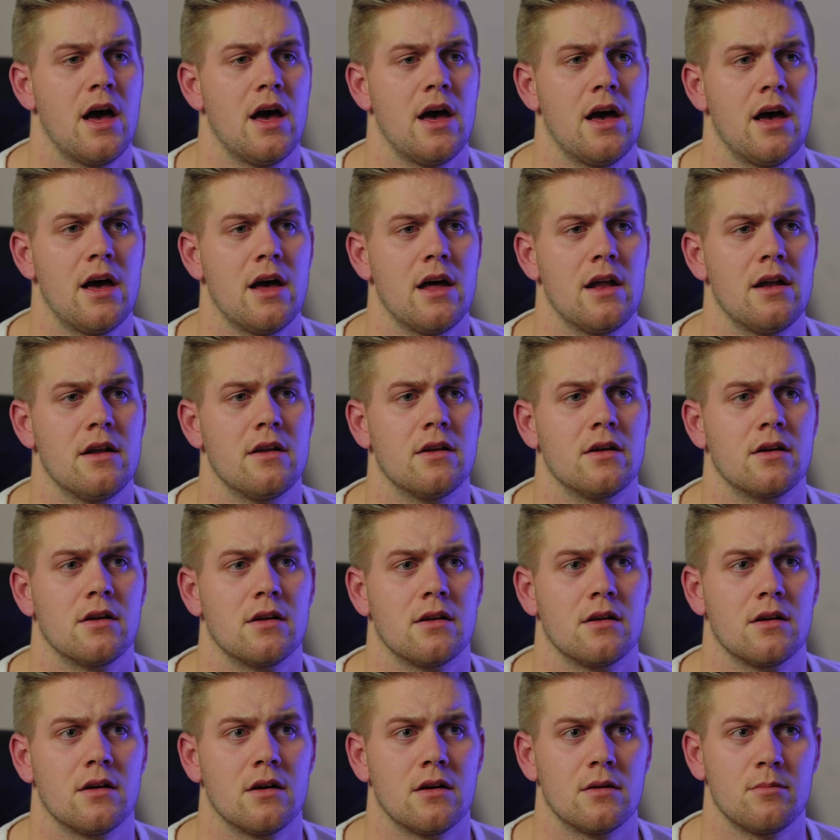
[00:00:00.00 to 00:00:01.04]
and
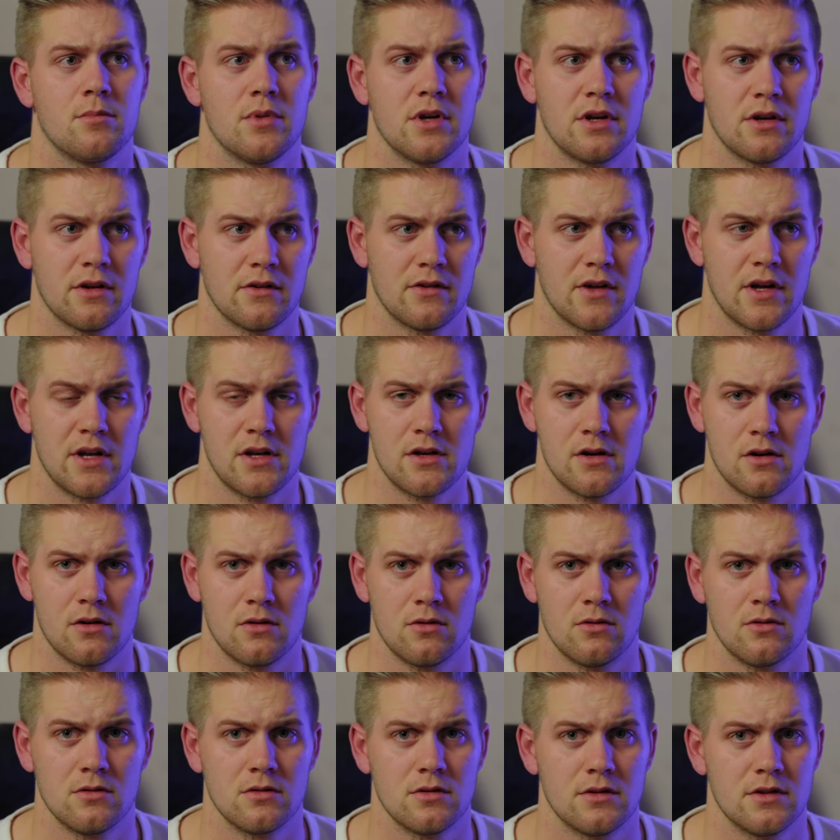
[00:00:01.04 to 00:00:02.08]
because I
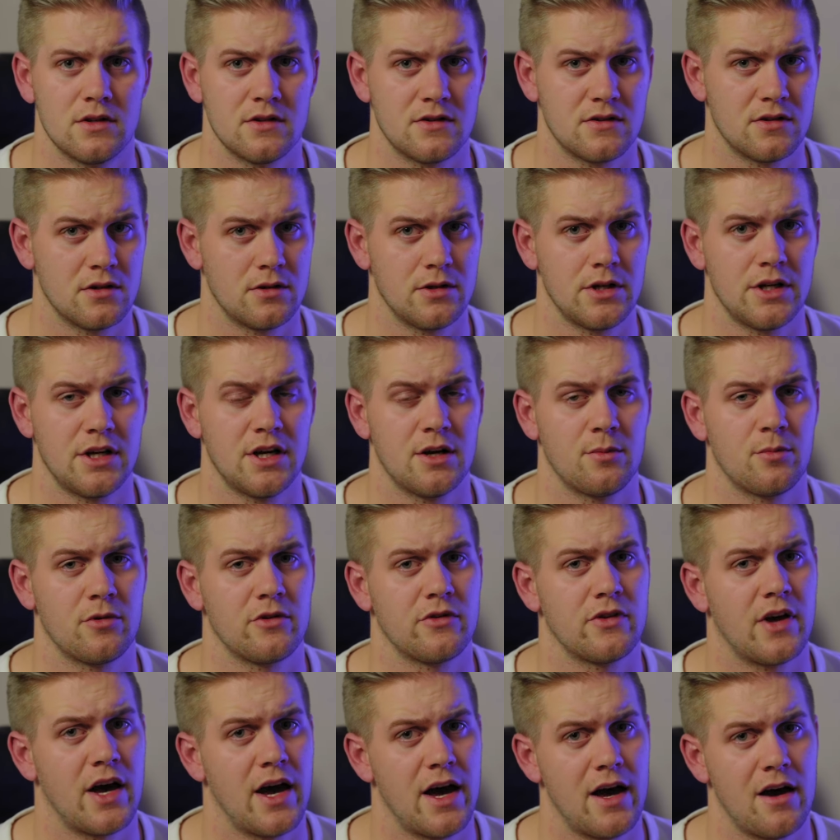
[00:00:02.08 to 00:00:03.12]
know the Sony
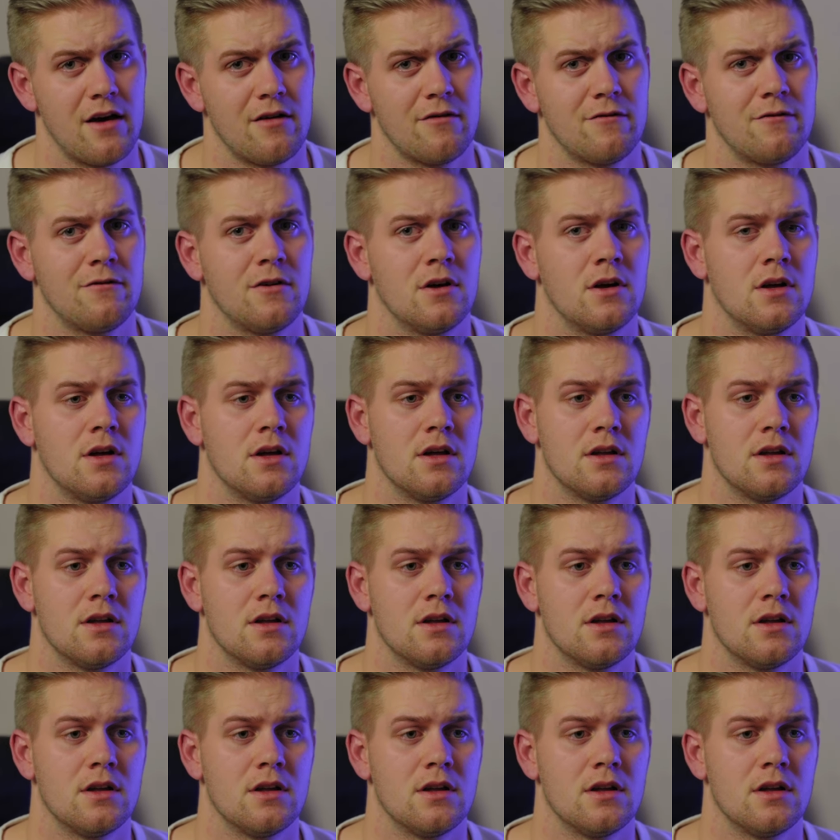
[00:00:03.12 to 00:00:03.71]
cameras have